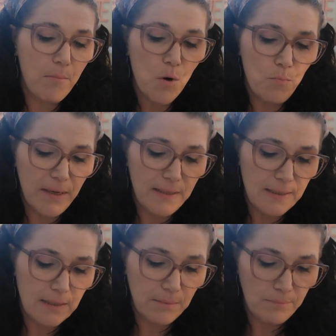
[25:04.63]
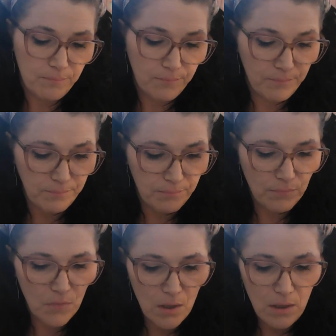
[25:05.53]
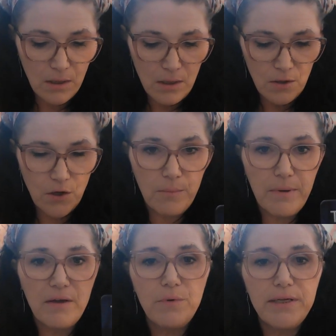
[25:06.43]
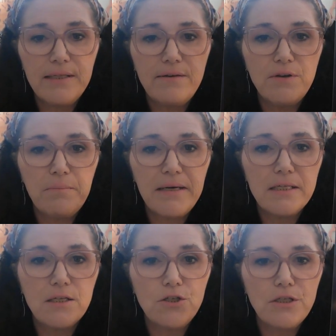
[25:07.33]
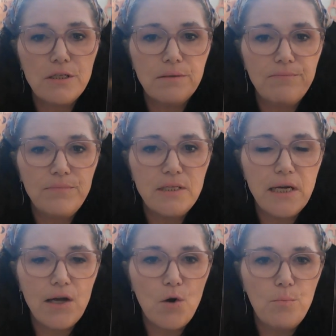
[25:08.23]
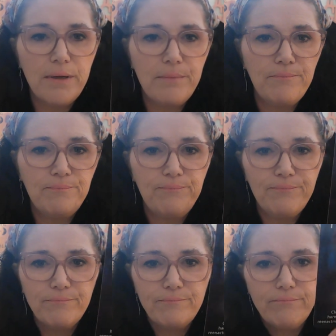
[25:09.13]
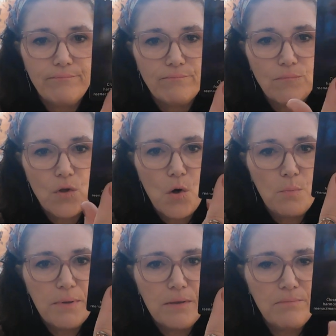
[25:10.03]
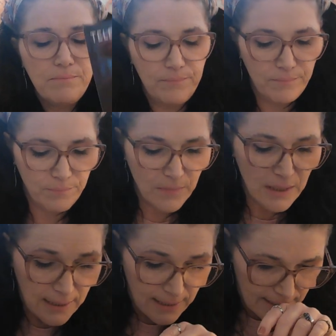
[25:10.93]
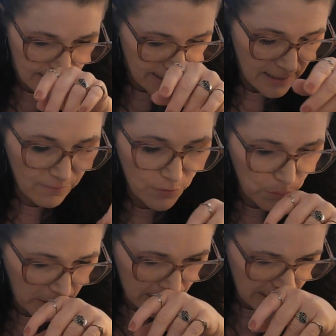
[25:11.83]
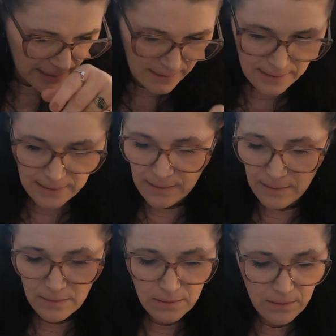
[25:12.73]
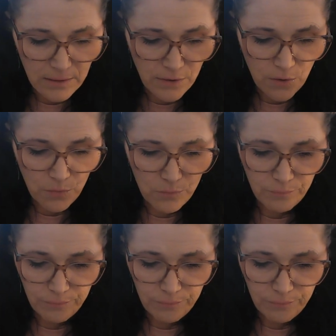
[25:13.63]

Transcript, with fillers: moments. It could be receiving messages. Stay open. Open. See it for what it is. See the, you know,